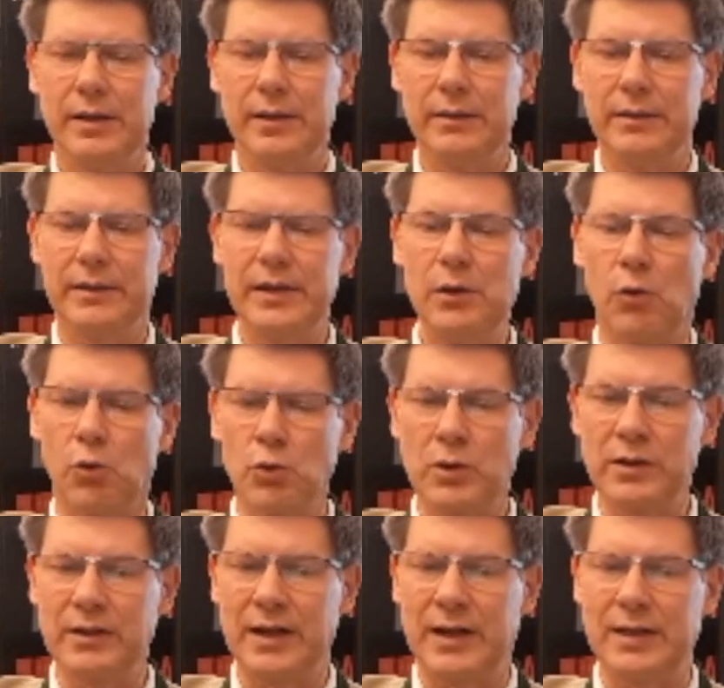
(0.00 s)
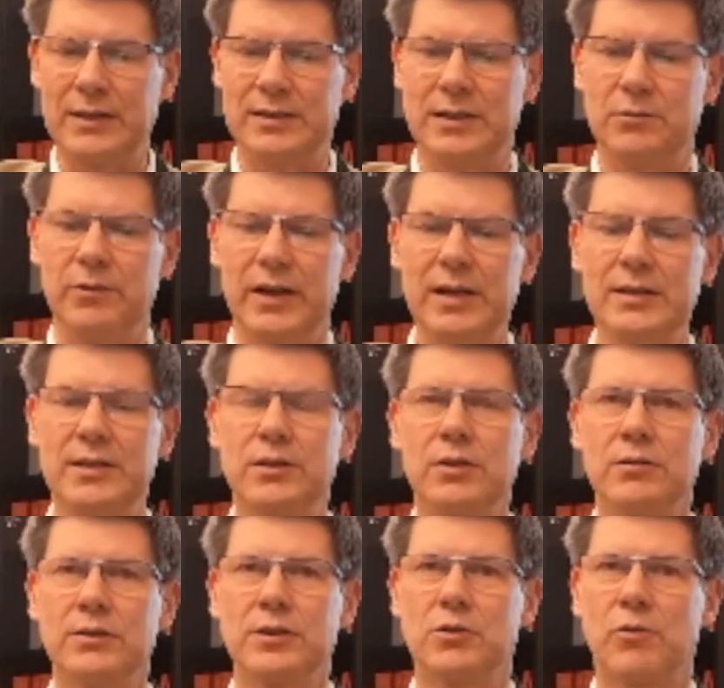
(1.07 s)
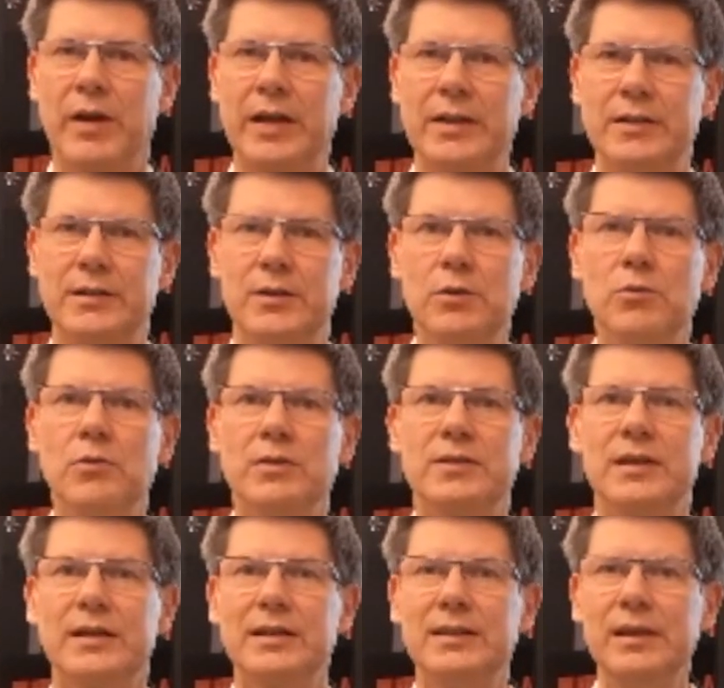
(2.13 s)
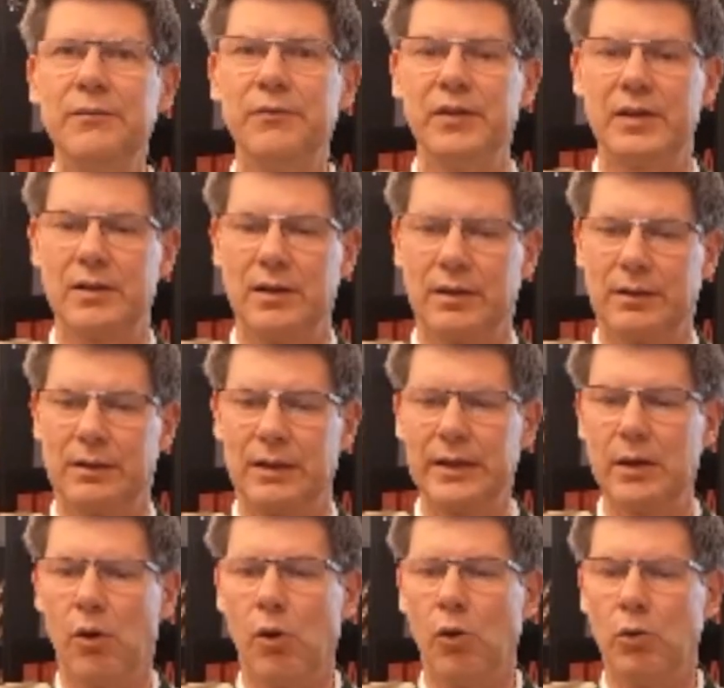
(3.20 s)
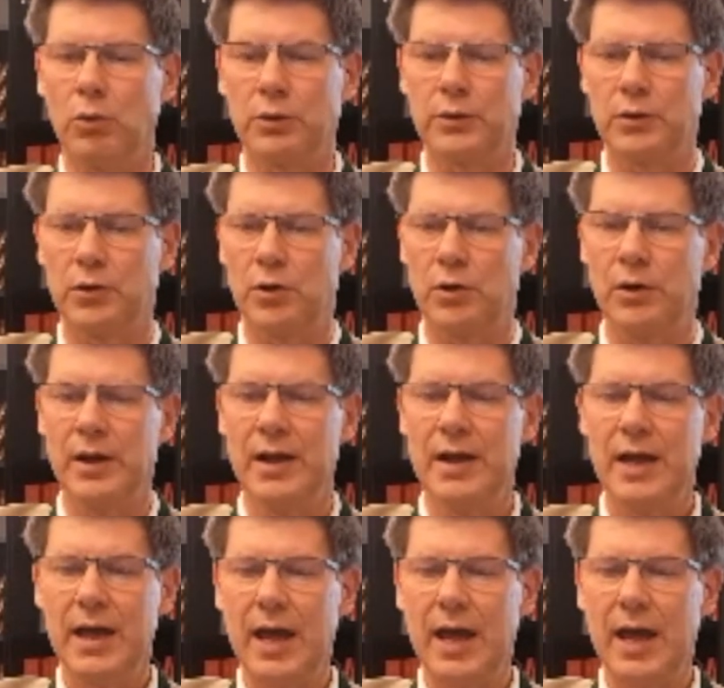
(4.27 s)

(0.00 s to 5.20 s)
the organizer is constrained to significantly alter